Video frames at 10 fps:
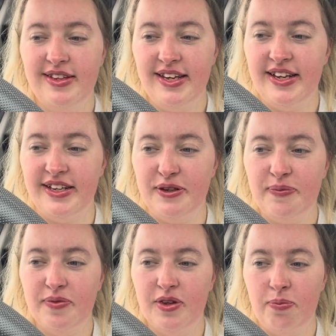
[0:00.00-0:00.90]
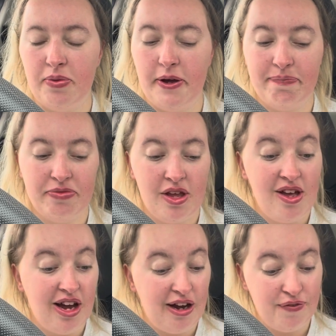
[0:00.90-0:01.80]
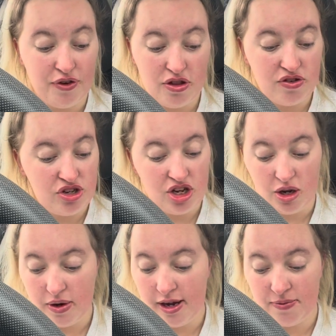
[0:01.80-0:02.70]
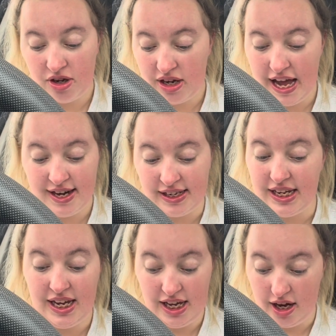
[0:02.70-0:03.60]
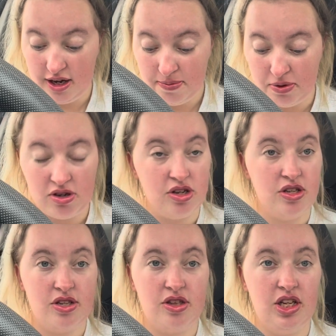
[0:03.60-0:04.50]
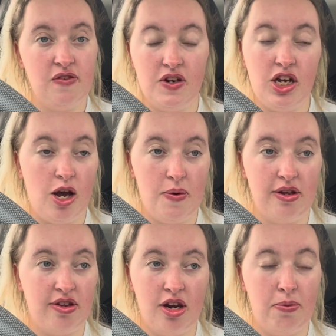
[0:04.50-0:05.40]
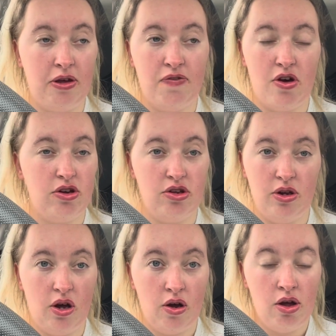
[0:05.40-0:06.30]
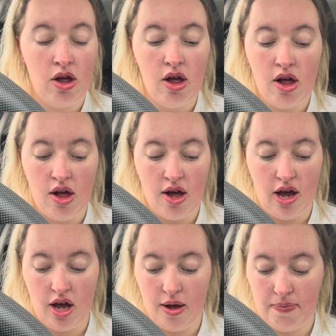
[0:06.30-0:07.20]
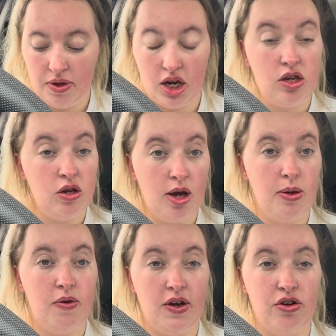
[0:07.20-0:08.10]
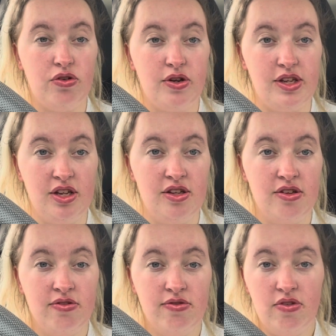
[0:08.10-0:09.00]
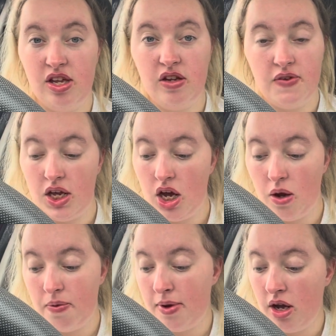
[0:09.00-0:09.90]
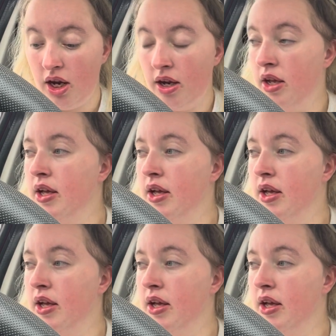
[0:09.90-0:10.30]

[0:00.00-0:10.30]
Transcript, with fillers: Yeah, but without further ado, I am going to end it here because this video is going to be far too long. I do hope you've enjoyed this video of mine.